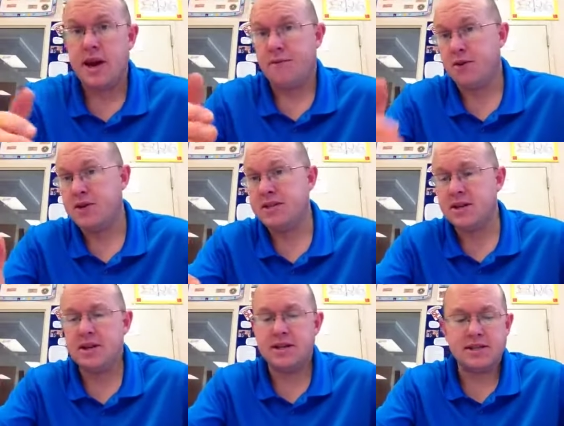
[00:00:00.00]
For this,
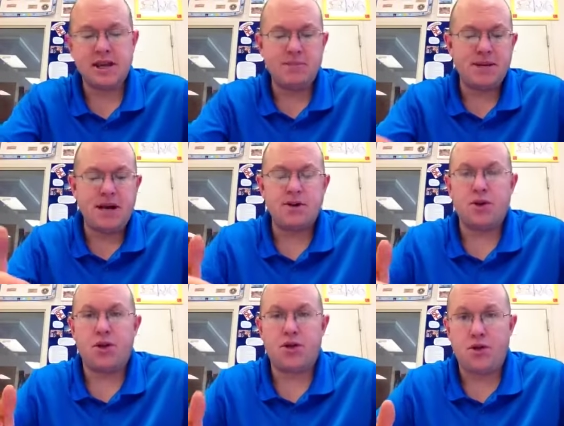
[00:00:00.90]
I'm going to skip down to
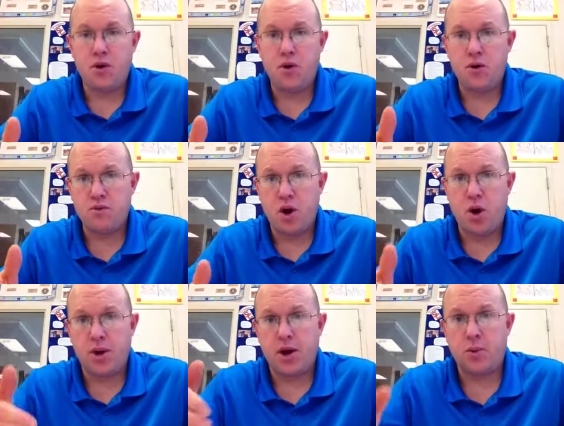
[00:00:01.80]
the third
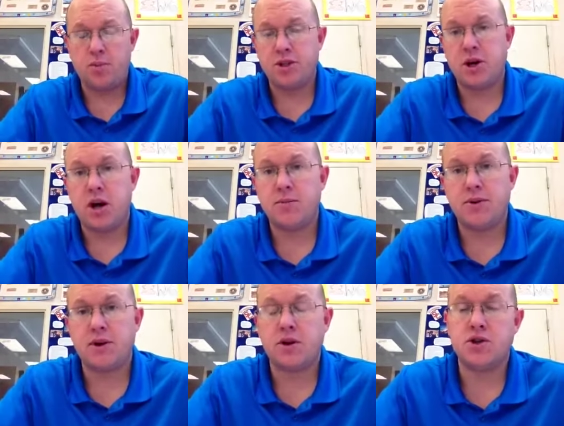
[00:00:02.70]
row here when we talk
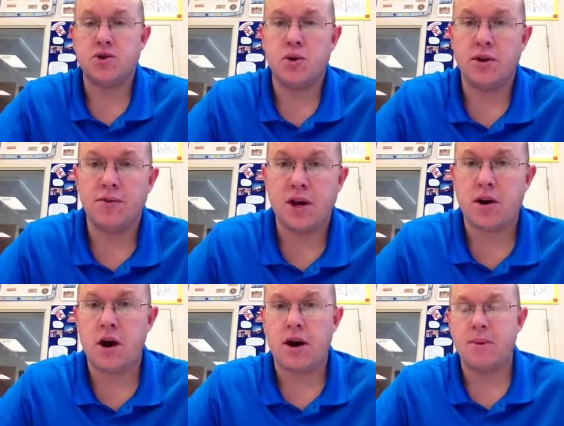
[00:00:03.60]
about the control of the
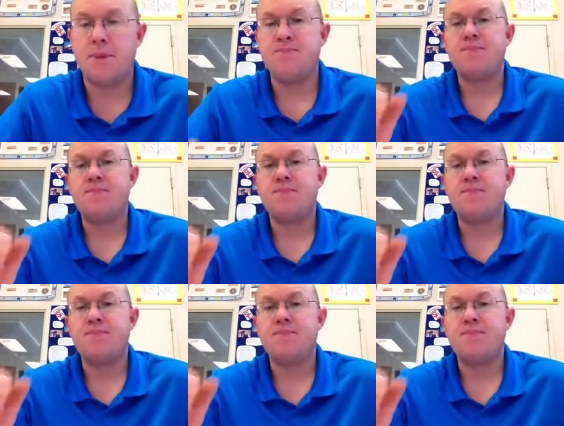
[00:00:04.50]
economy.